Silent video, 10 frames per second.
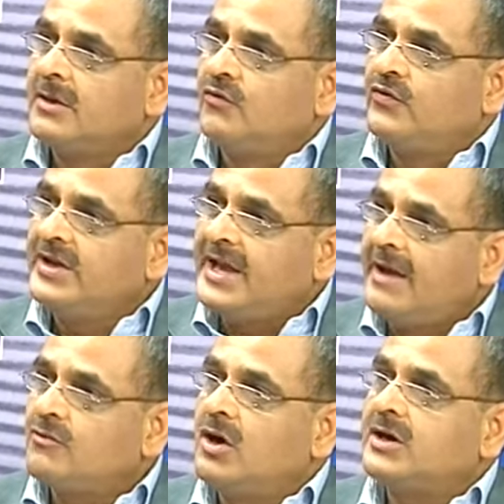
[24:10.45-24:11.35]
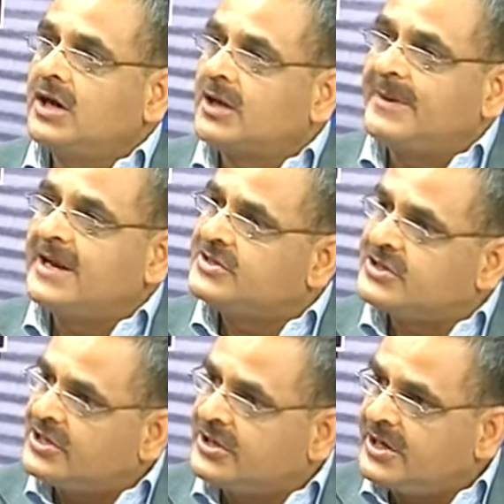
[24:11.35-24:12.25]
We have got
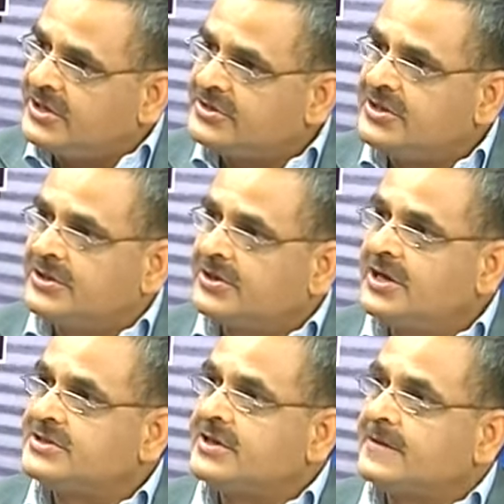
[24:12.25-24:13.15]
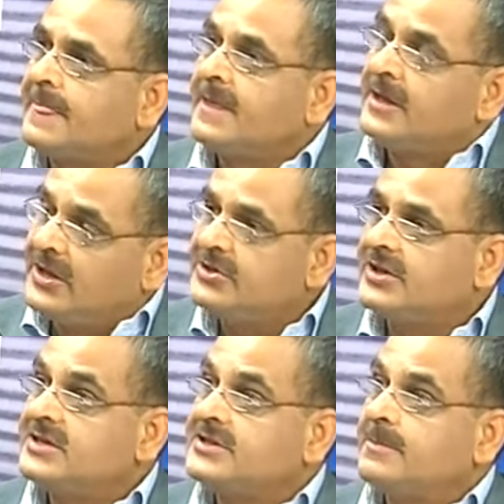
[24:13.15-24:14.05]
urbanization rate is
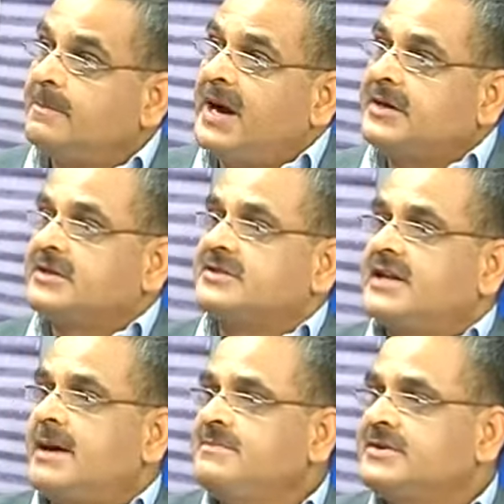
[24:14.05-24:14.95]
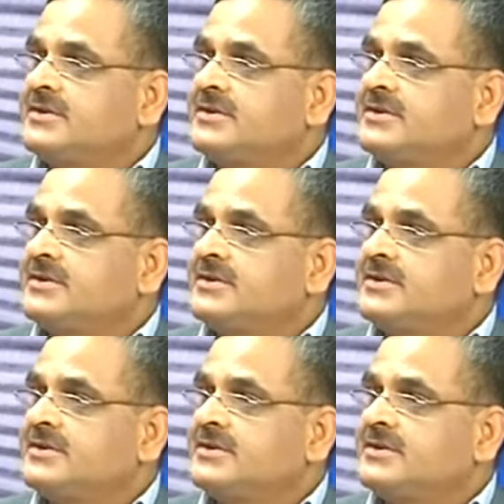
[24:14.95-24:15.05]
increasing, but slums,